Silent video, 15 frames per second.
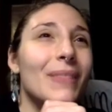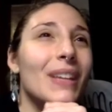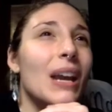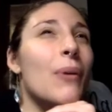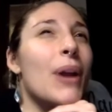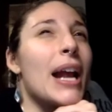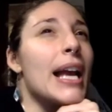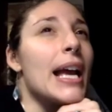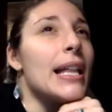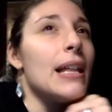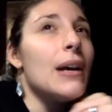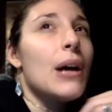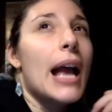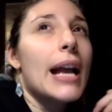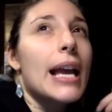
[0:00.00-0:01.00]
And when I get
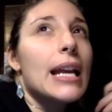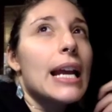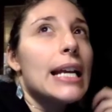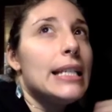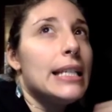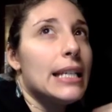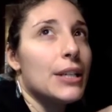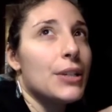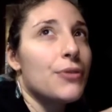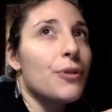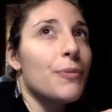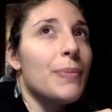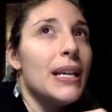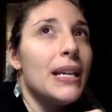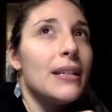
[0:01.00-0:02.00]
ideas for
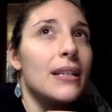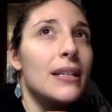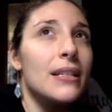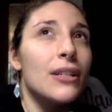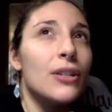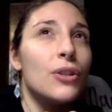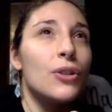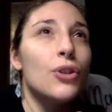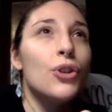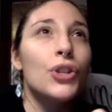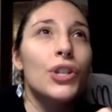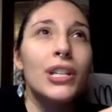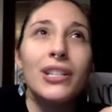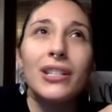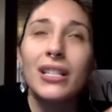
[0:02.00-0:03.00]
pieces, it
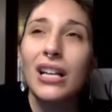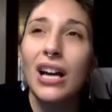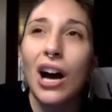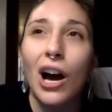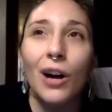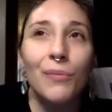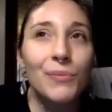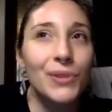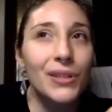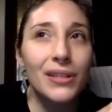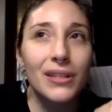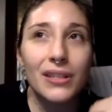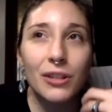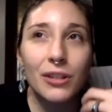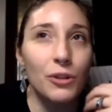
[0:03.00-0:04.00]
usually just
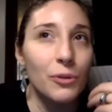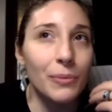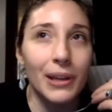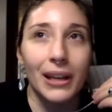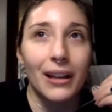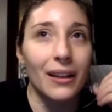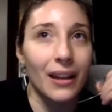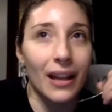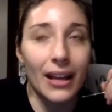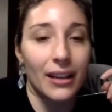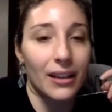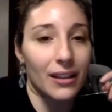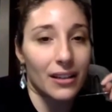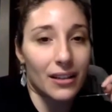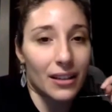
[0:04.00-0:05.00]
comes to me
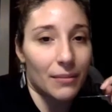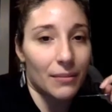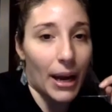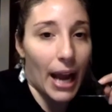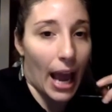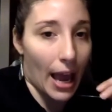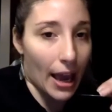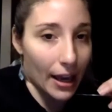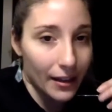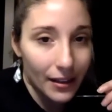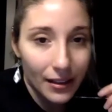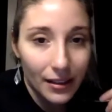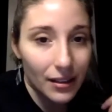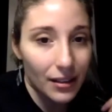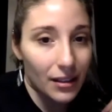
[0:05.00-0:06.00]
like in my head
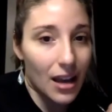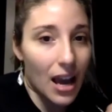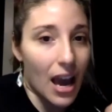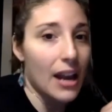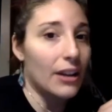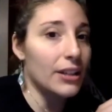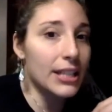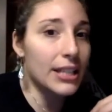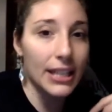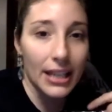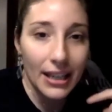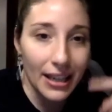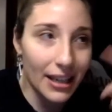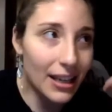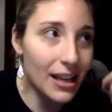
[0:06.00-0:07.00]
and I'll
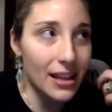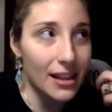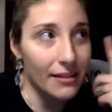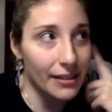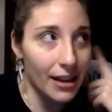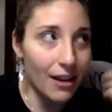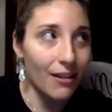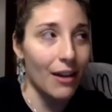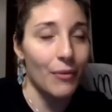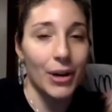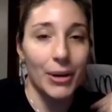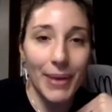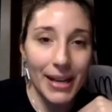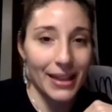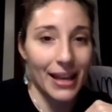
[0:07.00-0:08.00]
see it and I was like, oh, I want
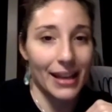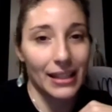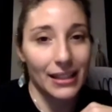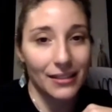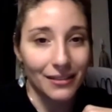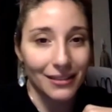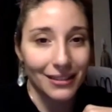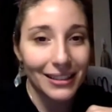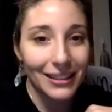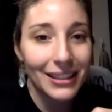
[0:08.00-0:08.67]
to make that. That's cool.